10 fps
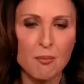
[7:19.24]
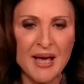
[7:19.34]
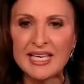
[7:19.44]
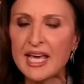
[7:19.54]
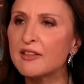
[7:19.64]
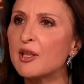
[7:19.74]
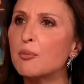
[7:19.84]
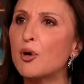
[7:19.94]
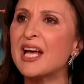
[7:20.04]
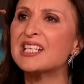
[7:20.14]
making the
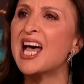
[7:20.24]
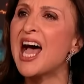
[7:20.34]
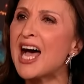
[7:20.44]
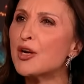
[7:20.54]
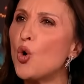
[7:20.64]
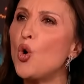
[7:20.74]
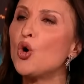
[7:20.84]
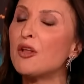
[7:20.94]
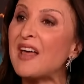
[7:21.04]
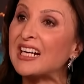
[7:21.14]
bread, and
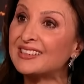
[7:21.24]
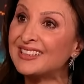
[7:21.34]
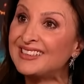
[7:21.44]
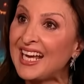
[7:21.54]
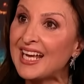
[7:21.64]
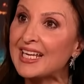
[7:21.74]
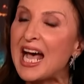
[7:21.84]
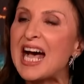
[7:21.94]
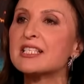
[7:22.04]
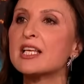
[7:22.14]
all of that today,
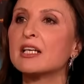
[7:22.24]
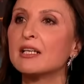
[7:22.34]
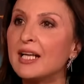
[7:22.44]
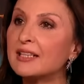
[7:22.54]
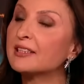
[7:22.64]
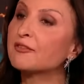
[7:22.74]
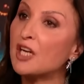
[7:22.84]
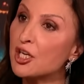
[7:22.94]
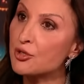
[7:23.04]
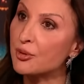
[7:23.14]
as the collective
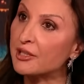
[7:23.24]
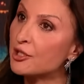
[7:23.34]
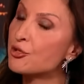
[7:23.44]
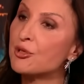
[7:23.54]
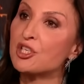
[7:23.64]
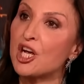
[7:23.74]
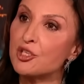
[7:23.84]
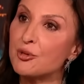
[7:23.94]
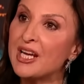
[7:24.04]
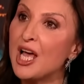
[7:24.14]
country, the Jewish
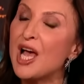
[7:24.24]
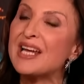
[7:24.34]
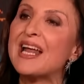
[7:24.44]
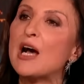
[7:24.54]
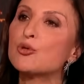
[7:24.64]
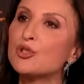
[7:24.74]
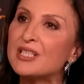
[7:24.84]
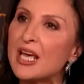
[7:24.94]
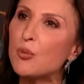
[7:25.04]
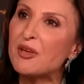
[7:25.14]
country, now
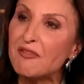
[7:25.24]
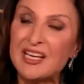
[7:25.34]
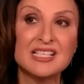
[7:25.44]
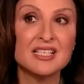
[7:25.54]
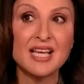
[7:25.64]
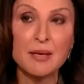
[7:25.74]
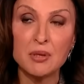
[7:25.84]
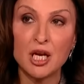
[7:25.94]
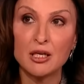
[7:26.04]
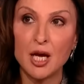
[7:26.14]
today we face the same
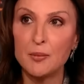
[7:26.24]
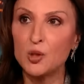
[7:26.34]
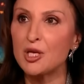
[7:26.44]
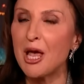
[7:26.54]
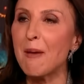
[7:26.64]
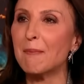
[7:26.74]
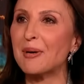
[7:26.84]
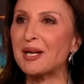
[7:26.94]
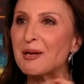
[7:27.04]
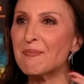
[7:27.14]
blood libels,
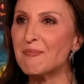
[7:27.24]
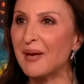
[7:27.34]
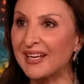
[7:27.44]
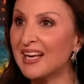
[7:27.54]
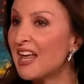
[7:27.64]
but in big.